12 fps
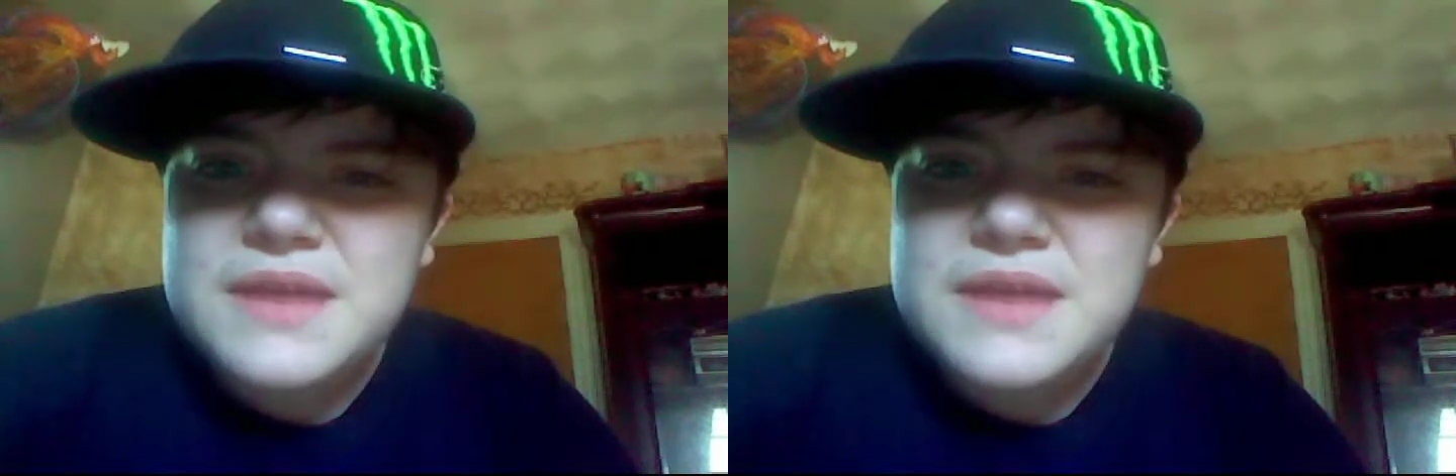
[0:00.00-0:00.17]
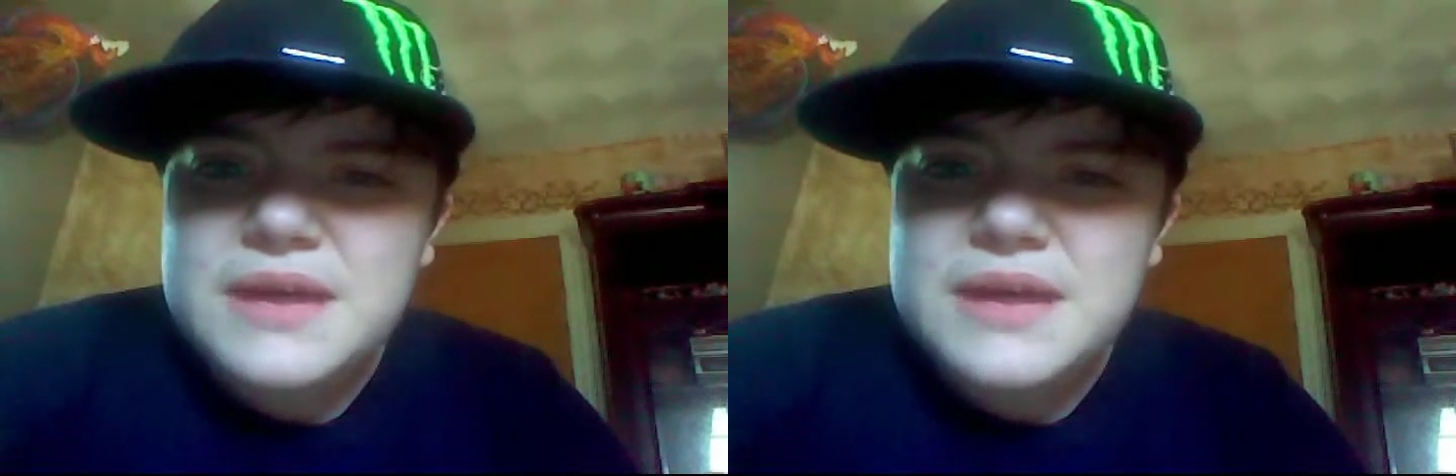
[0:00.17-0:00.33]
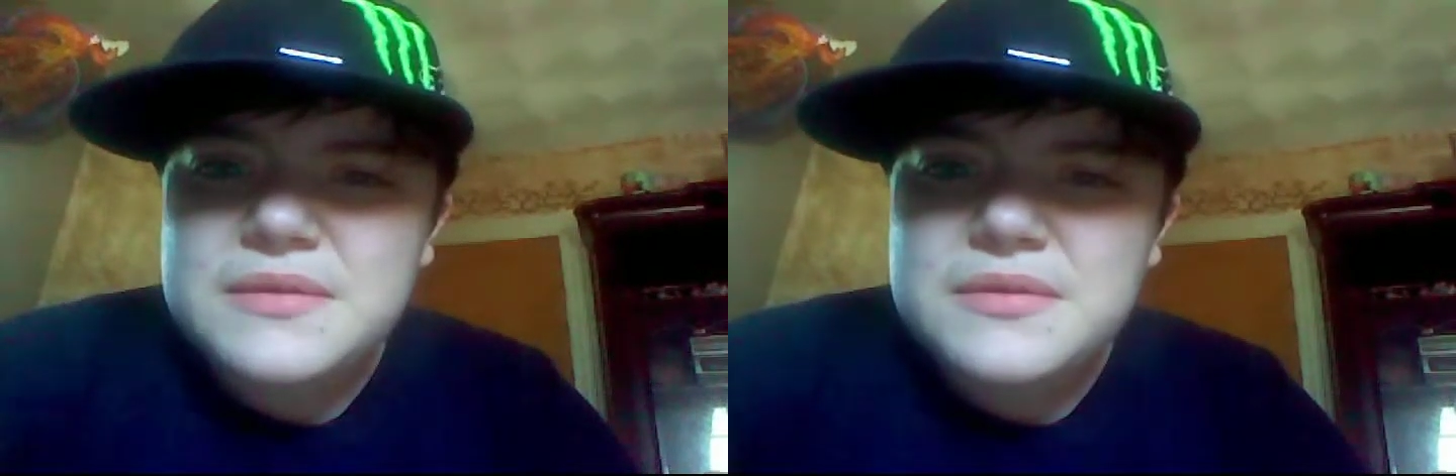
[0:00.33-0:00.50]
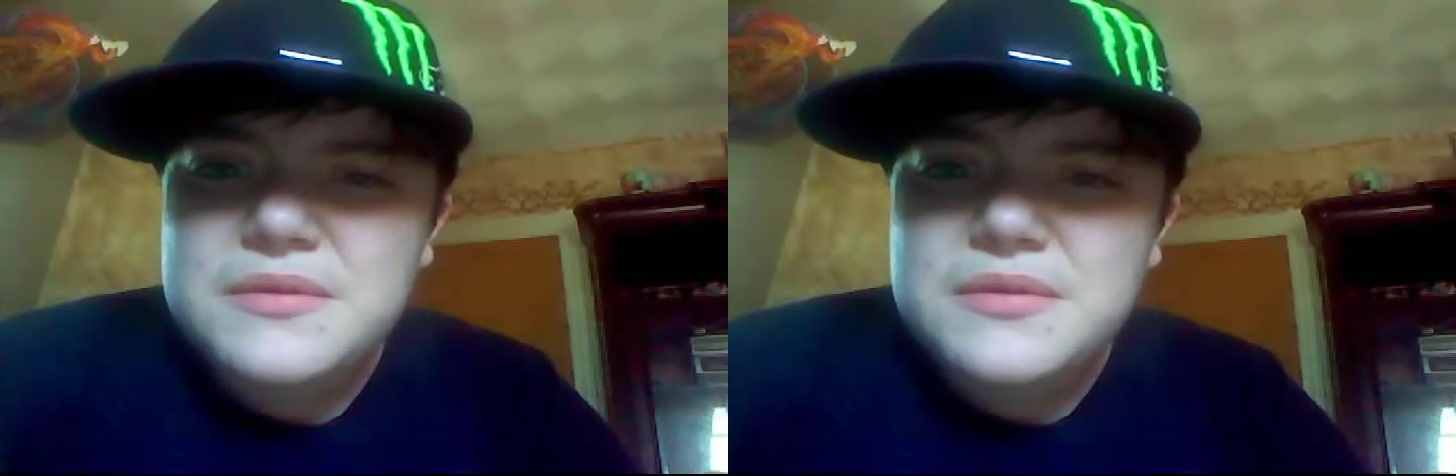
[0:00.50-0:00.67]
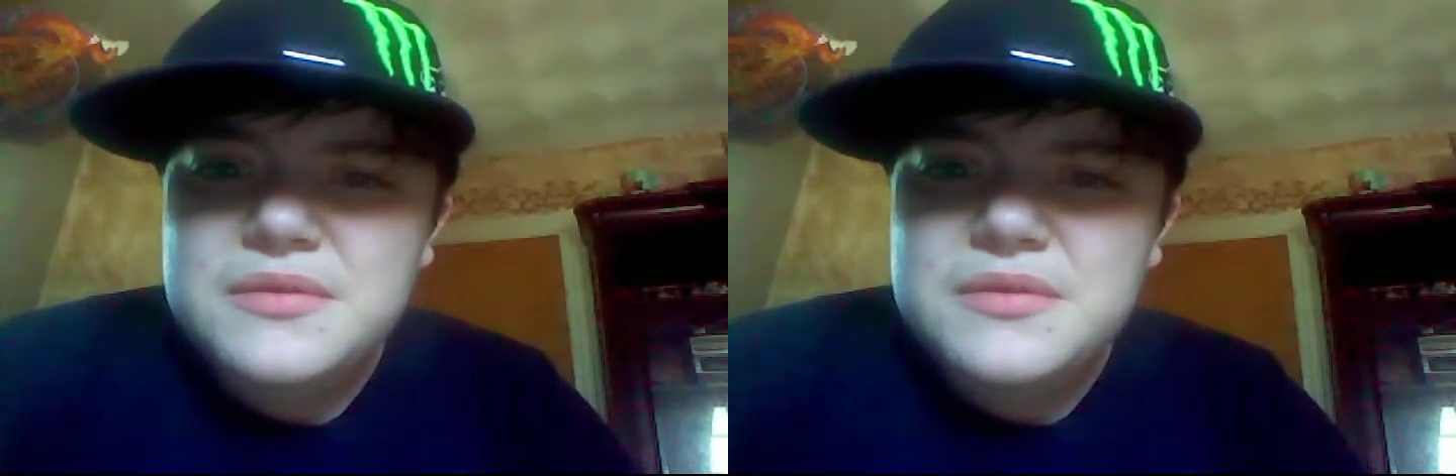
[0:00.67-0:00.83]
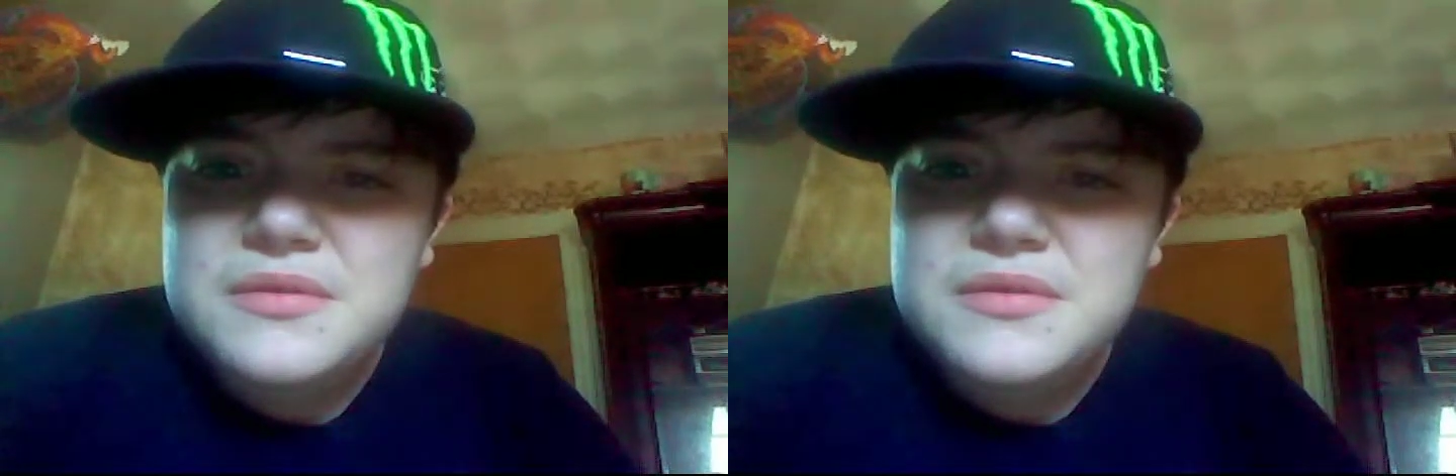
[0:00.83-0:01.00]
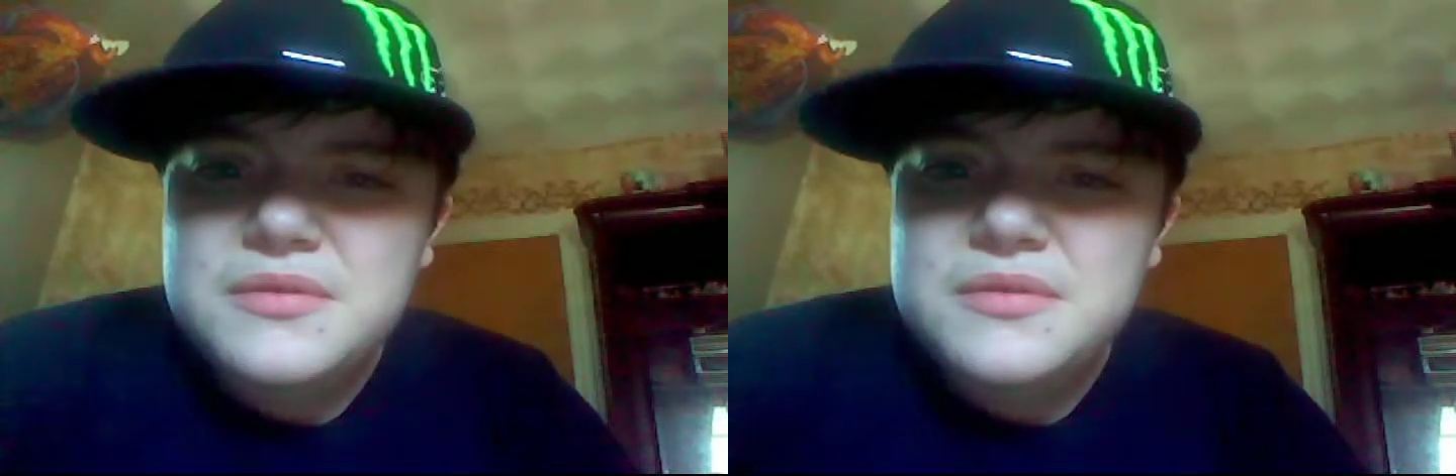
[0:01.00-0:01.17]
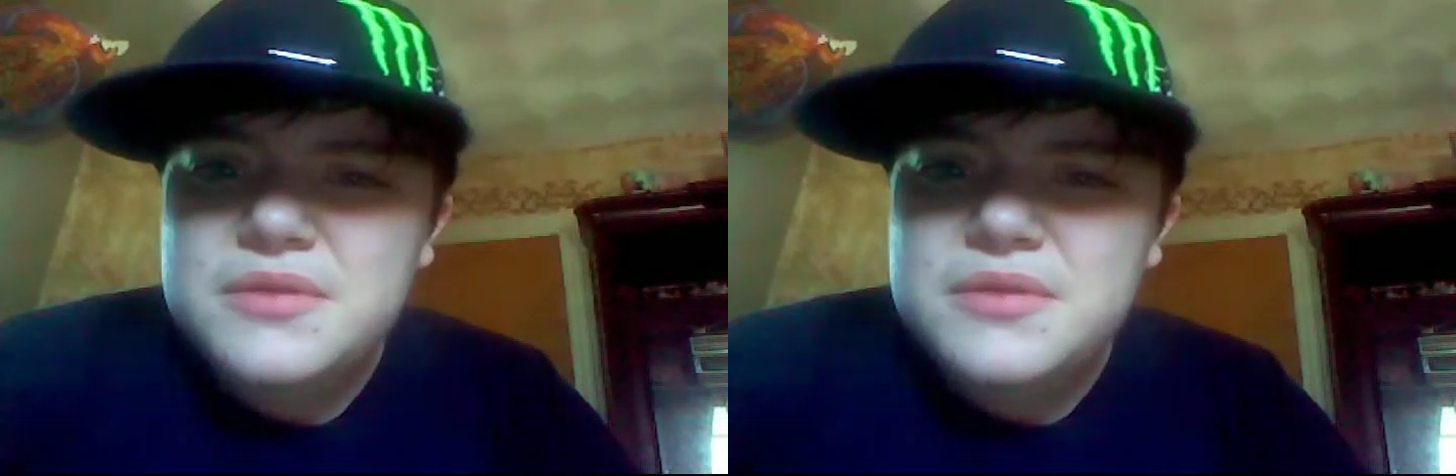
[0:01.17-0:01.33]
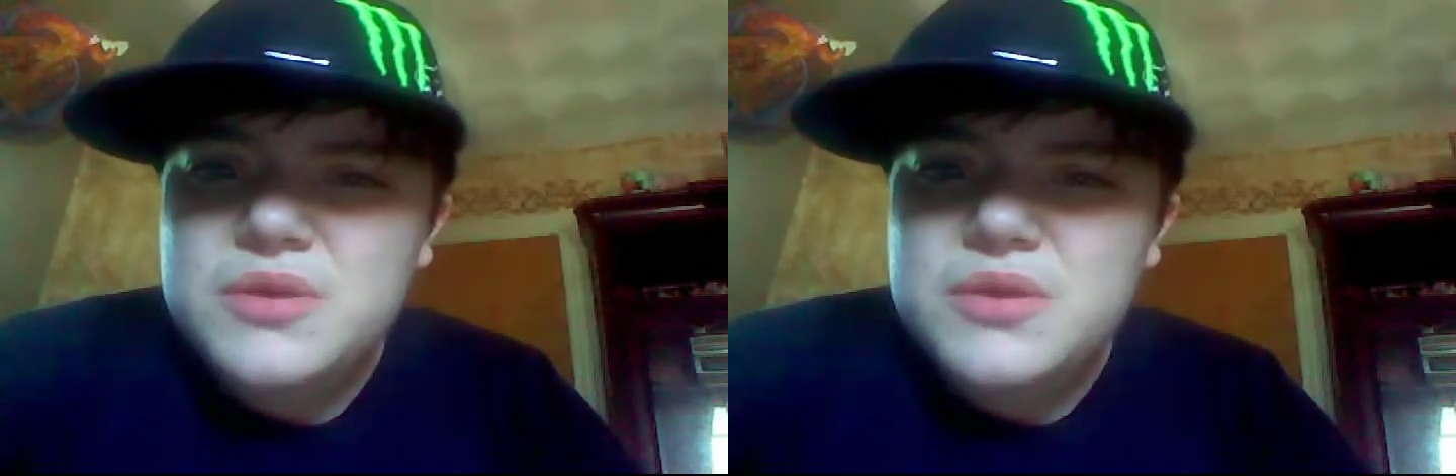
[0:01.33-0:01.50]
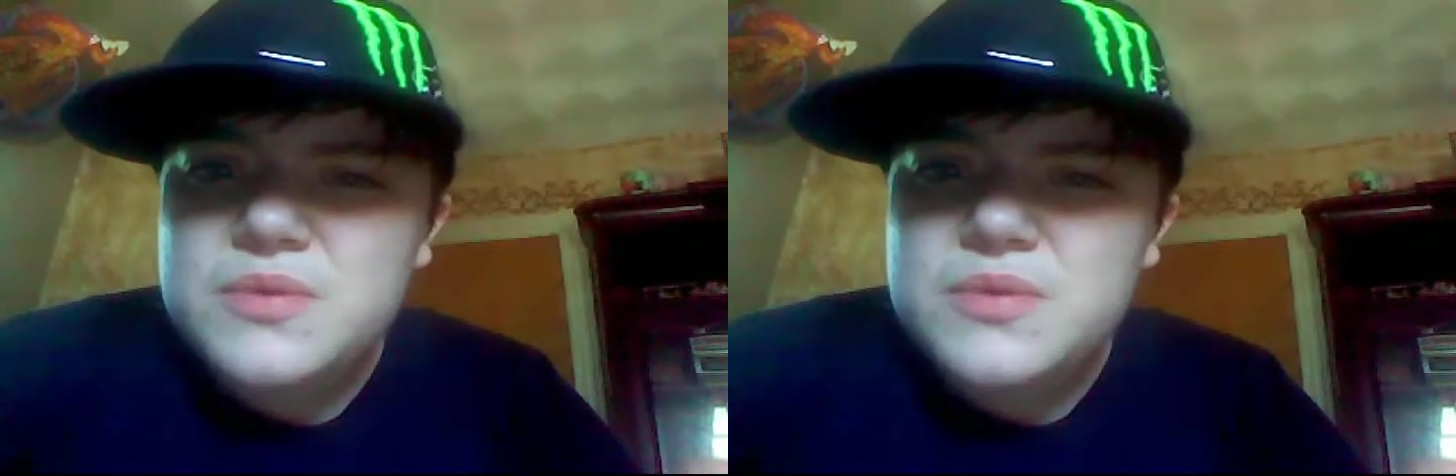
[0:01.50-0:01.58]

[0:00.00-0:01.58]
that they